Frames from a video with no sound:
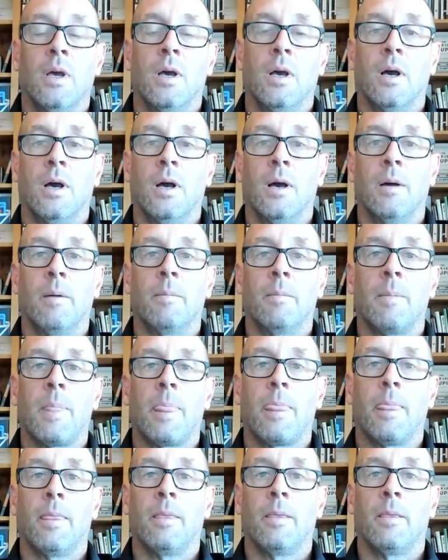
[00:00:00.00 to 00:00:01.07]

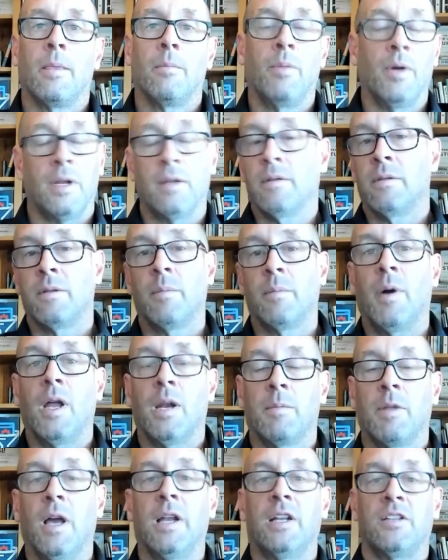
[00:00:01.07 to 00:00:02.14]
the
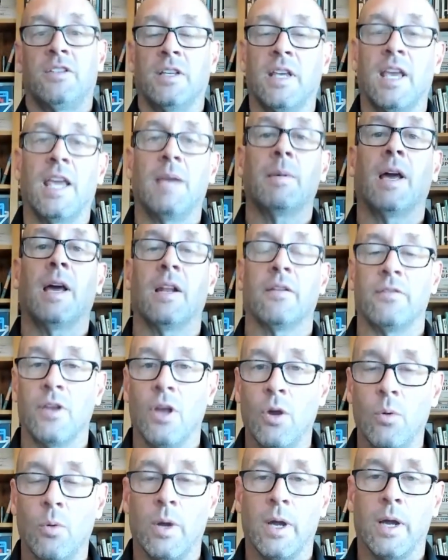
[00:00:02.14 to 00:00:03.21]
bottom line is it came out of
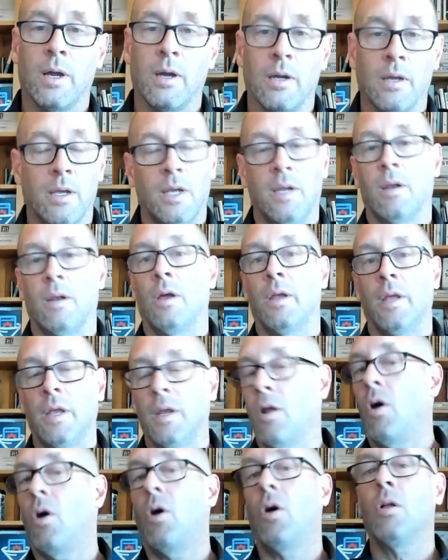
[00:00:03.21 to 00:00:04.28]
nowhere, and
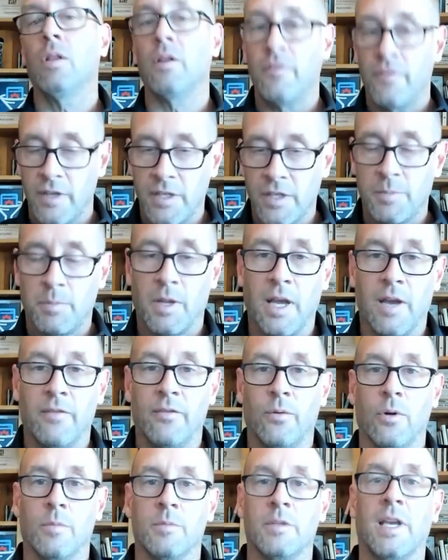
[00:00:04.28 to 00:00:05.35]
all of these
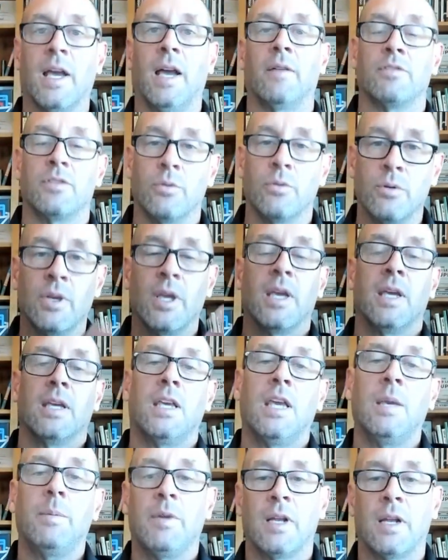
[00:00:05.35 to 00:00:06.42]
platforms have. So
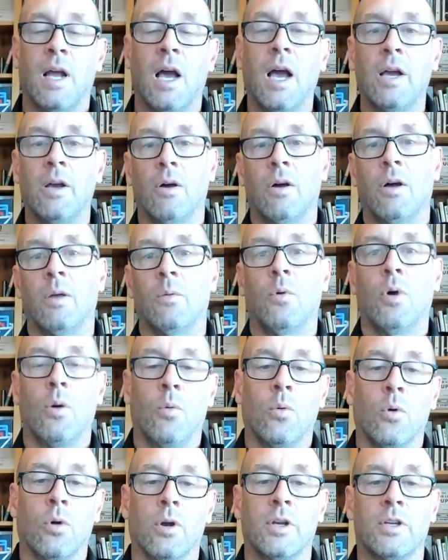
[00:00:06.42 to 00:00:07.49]
keeping an eye on what
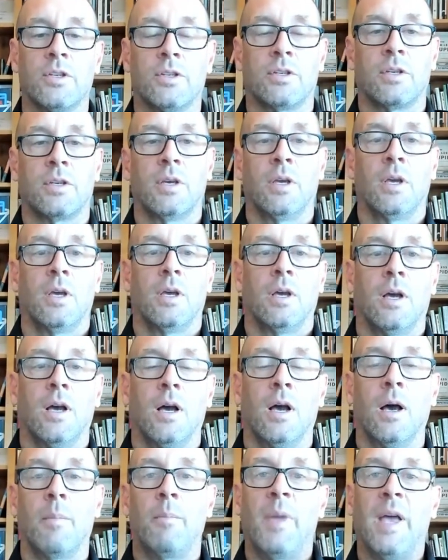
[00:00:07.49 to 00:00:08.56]
works
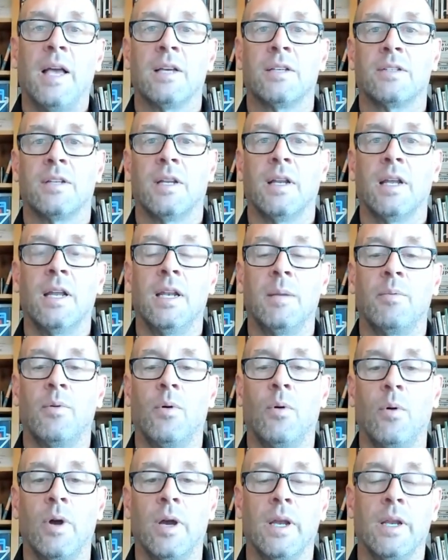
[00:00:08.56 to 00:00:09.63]
best at any
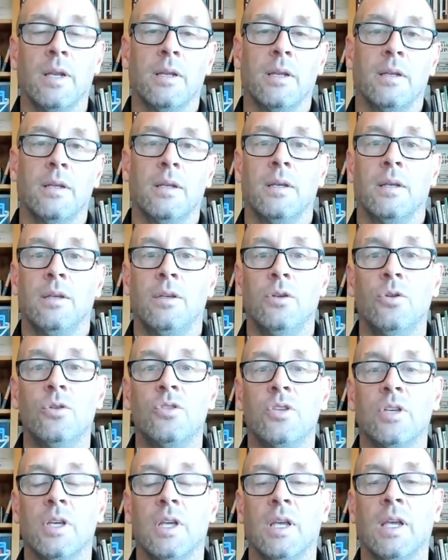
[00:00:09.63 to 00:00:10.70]
point,
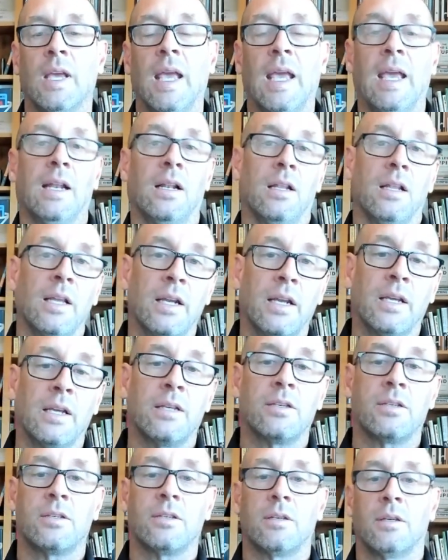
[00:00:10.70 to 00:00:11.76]
using
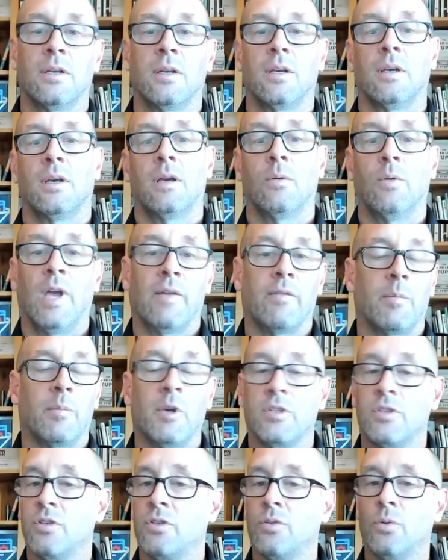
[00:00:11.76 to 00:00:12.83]
analytics. We have a
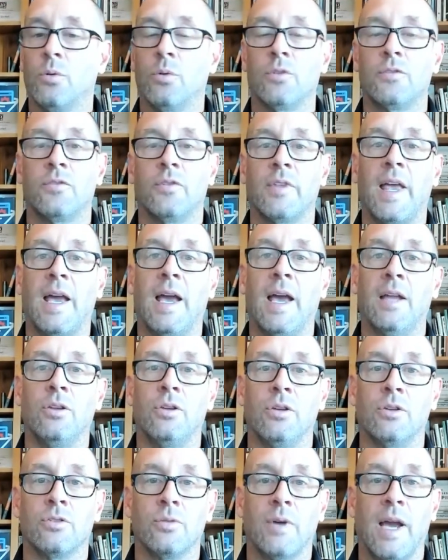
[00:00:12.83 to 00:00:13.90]
bunch of tools for that. You
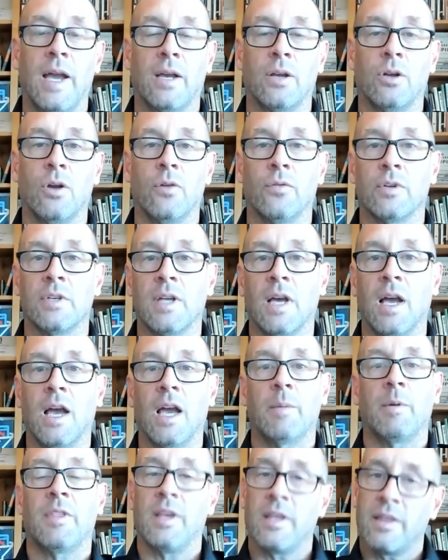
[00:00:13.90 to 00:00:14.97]
can track it over
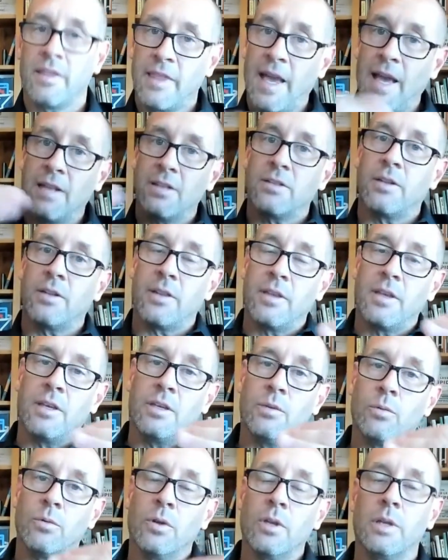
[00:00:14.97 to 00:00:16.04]
time. I think that's the thing
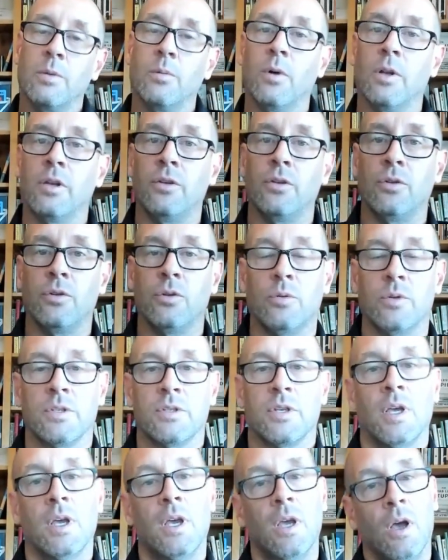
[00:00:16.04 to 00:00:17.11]
you really want to do
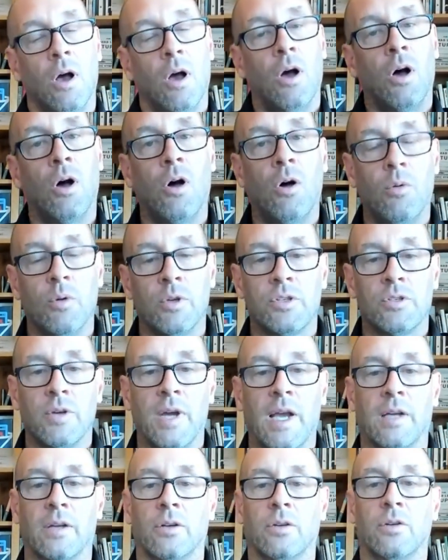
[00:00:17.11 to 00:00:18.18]
is always
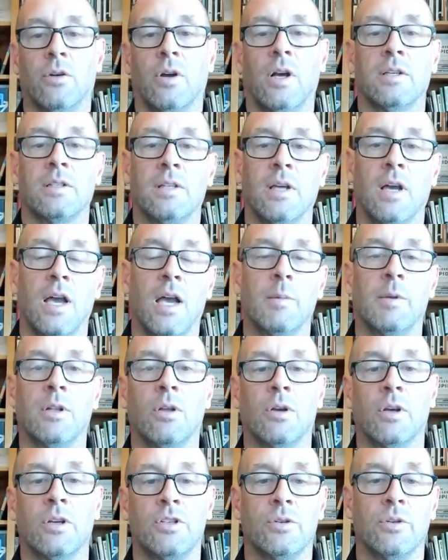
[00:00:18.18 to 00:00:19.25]
track it across time and
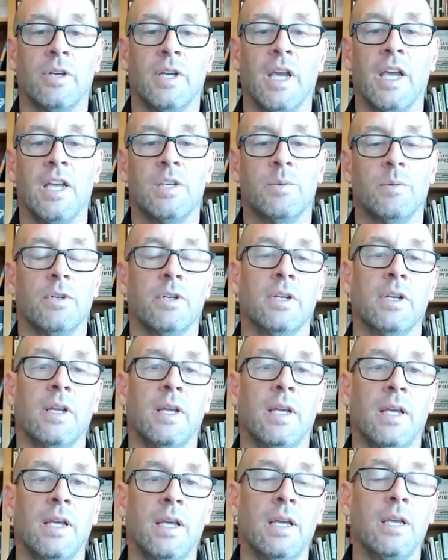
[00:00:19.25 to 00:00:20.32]
look at your engagement in
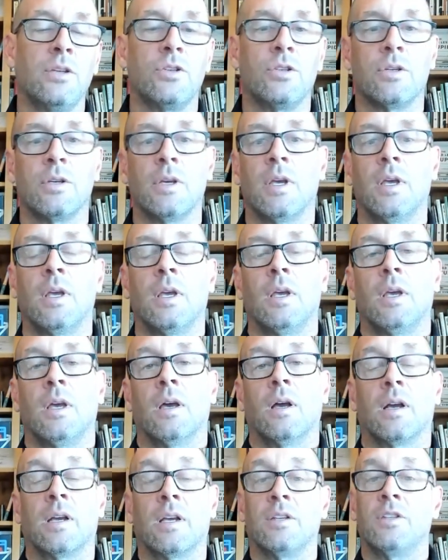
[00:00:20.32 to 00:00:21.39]
each.
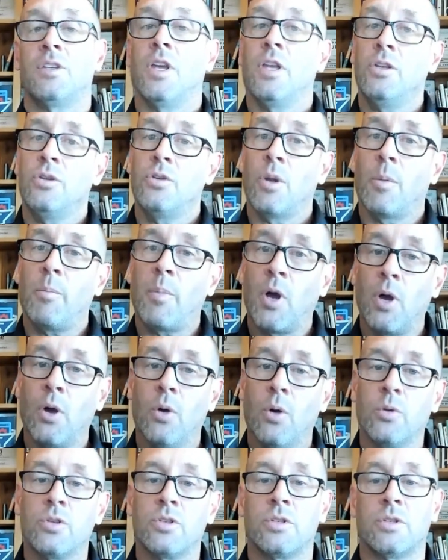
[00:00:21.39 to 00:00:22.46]
Continue to
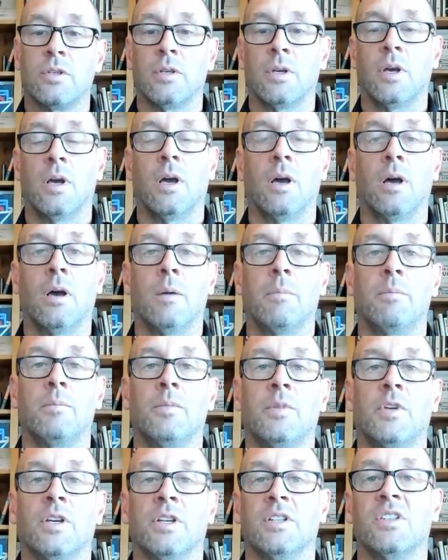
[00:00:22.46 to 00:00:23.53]
post
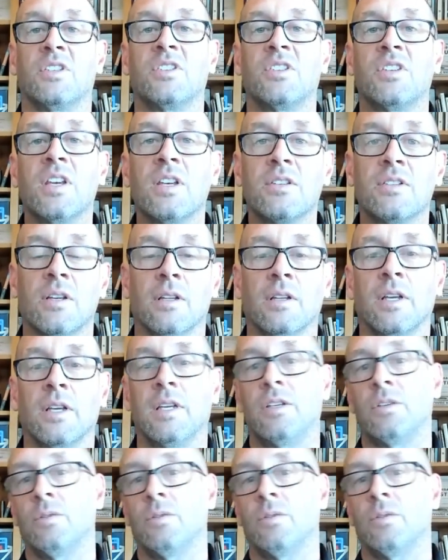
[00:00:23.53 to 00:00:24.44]
consistently